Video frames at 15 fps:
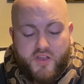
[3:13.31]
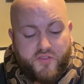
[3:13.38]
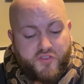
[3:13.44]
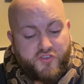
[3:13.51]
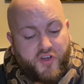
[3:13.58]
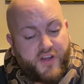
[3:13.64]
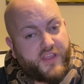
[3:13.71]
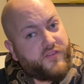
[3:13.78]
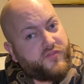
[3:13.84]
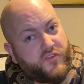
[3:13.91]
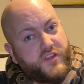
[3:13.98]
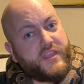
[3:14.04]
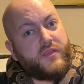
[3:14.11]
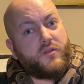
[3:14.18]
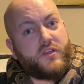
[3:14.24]
They're trying to get
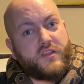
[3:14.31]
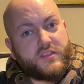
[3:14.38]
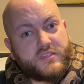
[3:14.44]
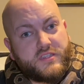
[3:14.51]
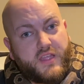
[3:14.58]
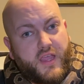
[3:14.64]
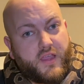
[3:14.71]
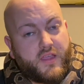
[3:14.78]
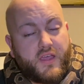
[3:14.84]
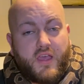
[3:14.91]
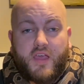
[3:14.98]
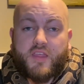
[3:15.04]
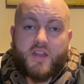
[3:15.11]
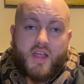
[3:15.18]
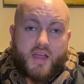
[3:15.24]
freaky with another snake.
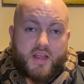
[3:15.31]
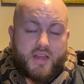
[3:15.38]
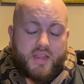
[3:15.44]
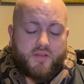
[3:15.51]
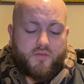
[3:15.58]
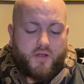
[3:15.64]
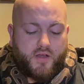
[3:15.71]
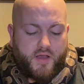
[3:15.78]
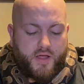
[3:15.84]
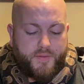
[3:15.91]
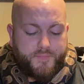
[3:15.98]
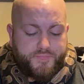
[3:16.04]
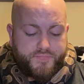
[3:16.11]
They're not going to eat right now.